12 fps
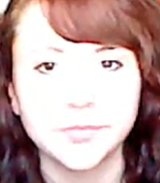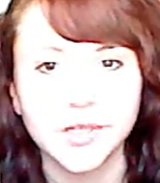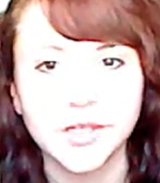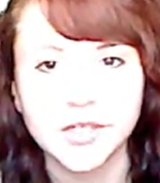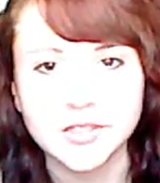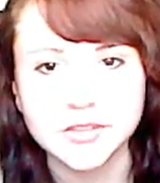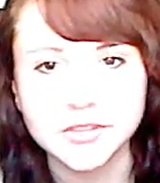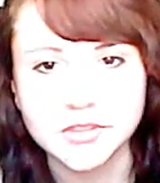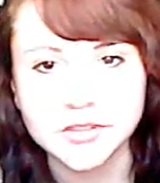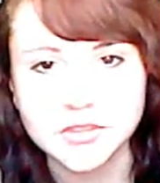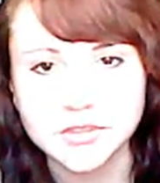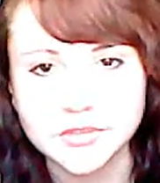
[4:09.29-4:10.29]
but
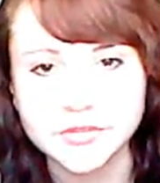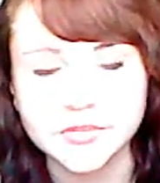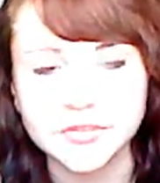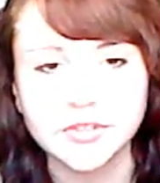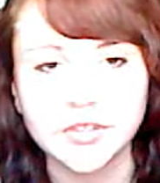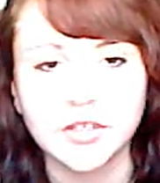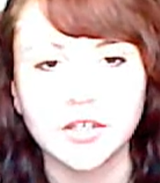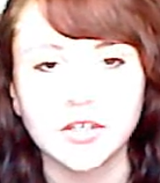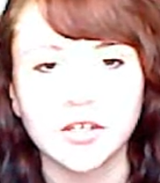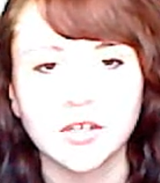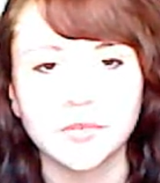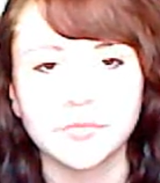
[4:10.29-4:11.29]

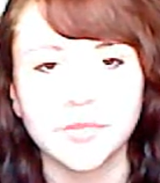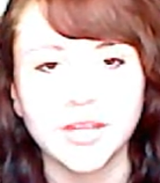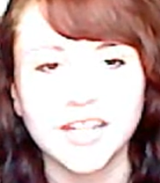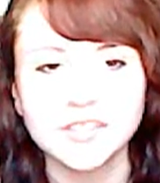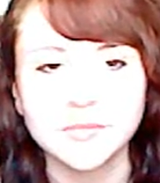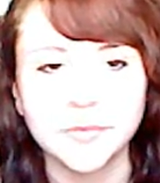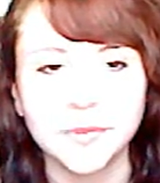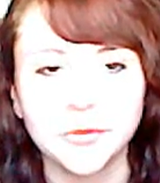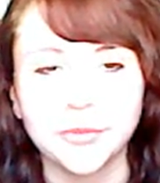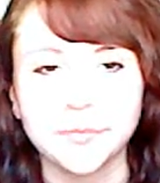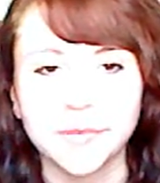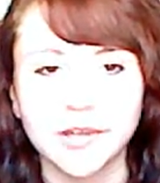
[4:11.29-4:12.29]
it hasn't
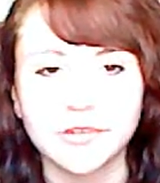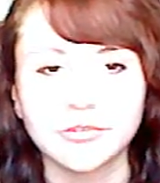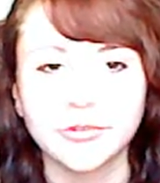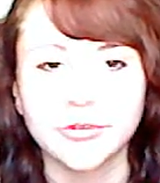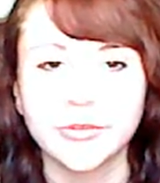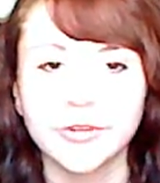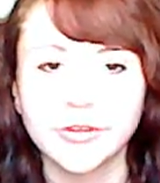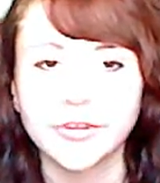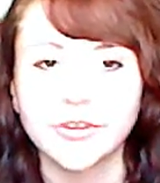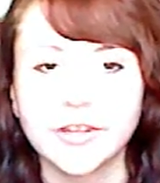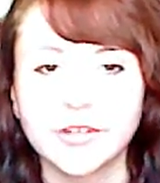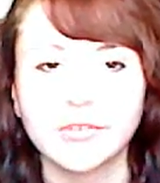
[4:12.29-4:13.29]
been doing much.
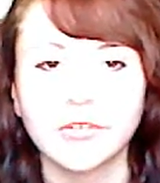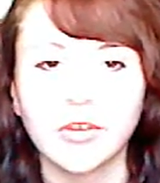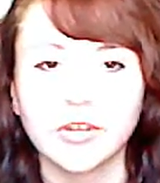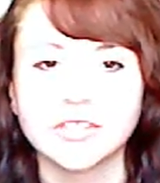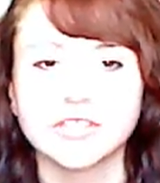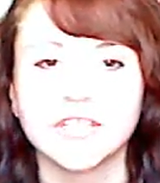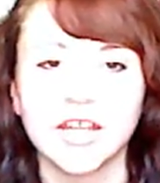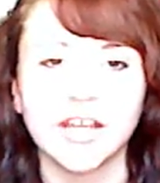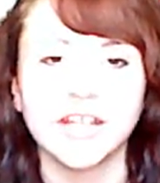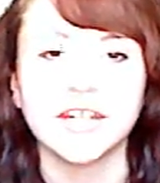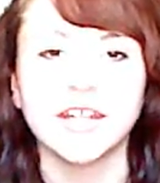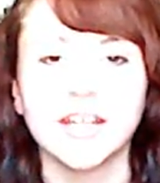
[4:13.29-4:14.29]
In all
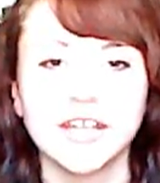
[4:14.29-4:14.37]
honesty,